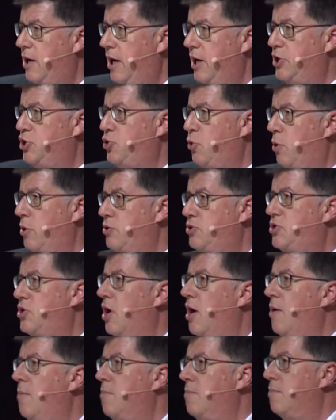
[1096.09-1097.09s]
in
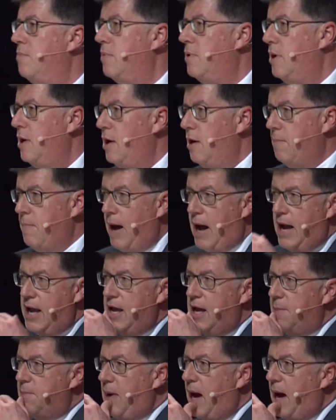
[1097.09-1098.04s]
Jerusalem by,